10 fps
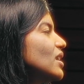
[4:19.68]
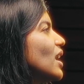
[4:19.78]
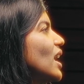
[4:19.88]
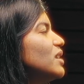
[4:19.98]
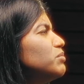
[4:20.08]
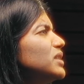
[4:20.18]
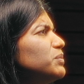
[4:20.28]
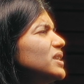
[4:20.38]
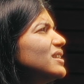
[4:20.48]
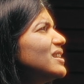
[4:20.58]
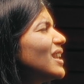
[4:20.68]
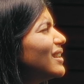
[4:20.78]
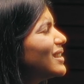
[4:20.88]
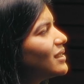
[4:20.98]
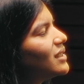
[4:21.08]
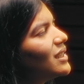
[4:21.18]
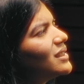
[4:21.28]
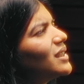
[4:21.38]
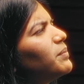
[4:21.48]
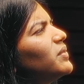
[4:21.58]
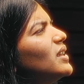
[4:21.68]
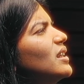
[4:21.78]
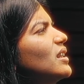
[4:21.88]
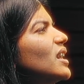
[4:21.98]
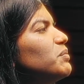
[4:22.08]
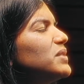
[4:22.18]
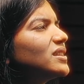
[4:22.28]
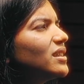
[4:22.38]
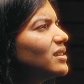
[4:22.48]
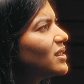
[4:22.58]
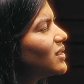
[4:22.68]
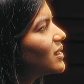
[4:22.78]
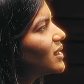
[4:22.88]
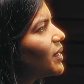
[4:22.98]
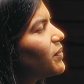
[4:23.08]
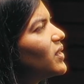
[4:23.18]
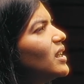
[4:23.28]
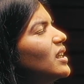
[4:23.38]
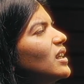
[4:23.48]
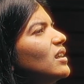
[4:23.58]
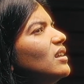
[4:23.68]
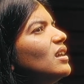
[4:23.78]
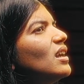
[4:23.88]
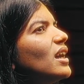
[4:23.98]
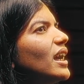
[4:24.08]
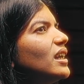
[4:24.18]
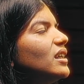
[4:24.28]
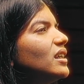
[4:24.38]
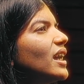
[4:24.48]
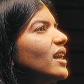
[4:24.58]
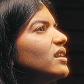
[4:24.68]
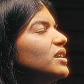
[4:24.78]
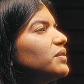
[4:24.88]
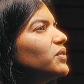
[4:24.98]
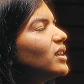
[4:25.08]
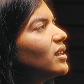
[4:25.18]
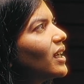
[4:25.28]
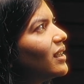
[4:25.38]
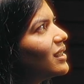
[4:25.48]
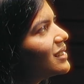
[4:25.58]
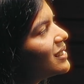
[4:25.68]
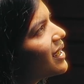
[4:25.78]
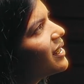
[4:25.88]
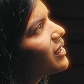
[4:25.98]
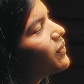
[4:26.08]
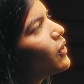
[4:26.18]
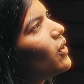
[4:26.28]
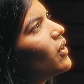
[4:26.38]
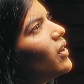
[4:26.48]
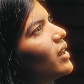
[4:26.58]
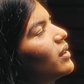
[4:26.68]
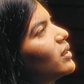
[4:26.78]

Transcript: Maybe I didn't understand something. I misunderstood something. I had a different understanding of God.